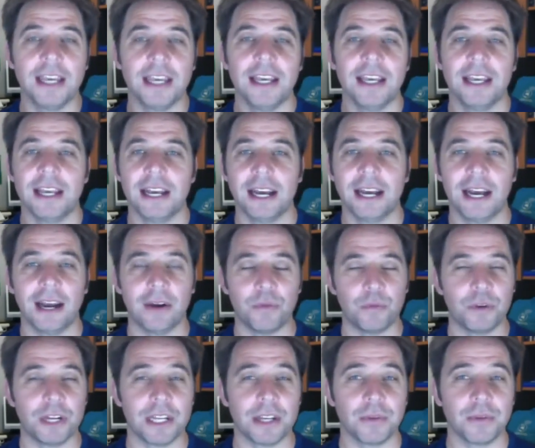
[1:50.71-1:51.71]
A
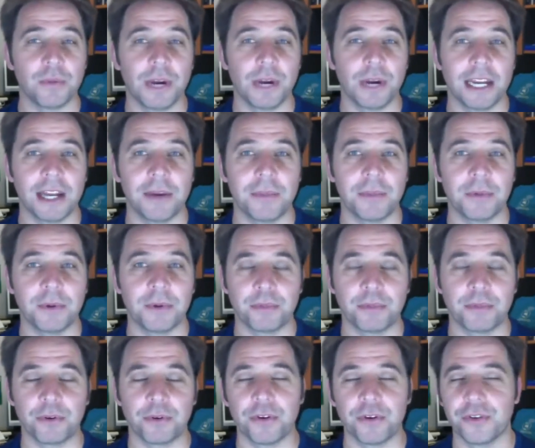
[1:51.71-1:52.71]
really good way to help you
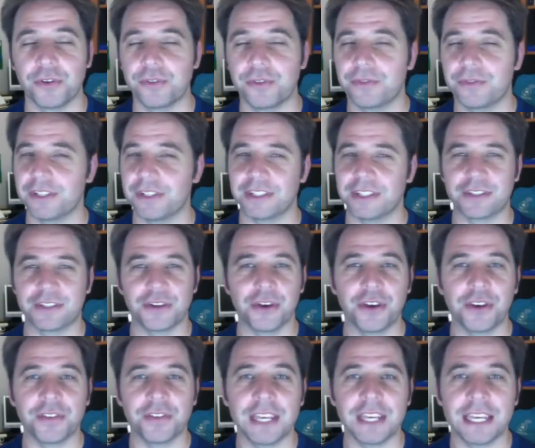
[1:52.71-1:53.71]
improve. There's
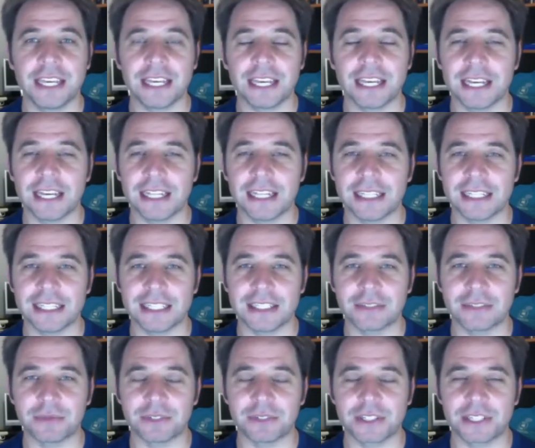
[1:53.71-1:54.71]
serving, there's
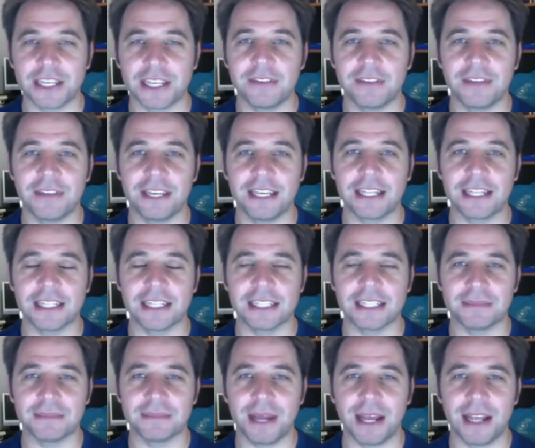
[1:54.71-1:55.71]
receiving, there's
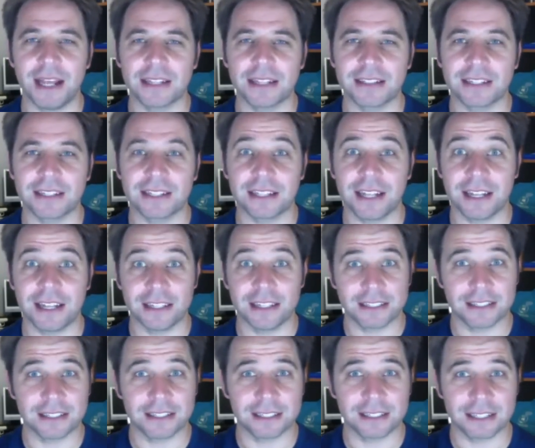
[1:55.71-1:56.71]

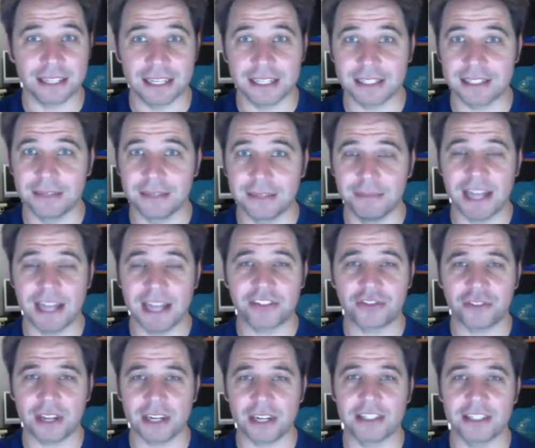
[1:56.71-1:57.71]
masterclasses, there's match
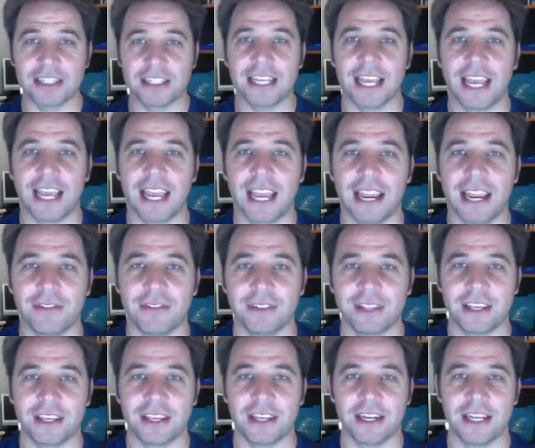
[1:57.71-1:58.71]
strategy,
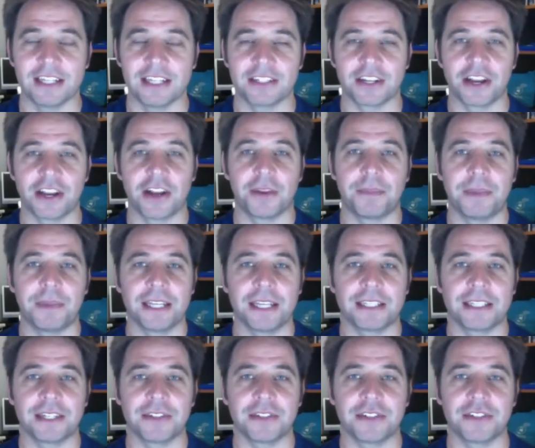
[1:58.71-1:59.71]
everything you need. So go to
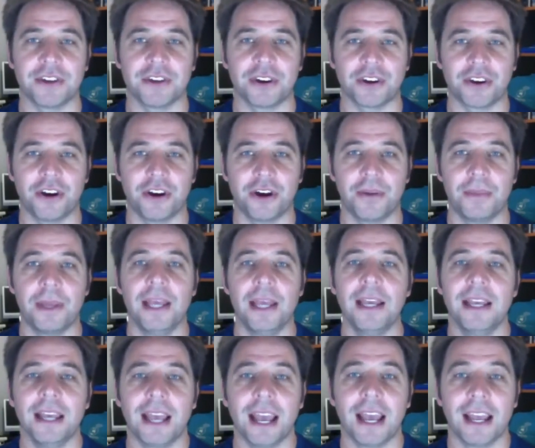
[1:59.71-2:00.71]
pingskills.com
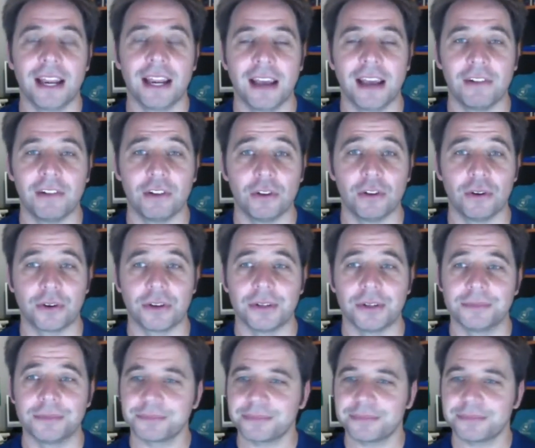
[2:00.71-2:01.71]
and have a look.
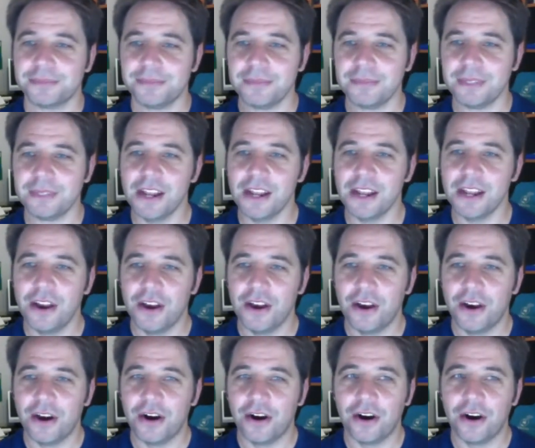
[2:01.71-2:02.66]
All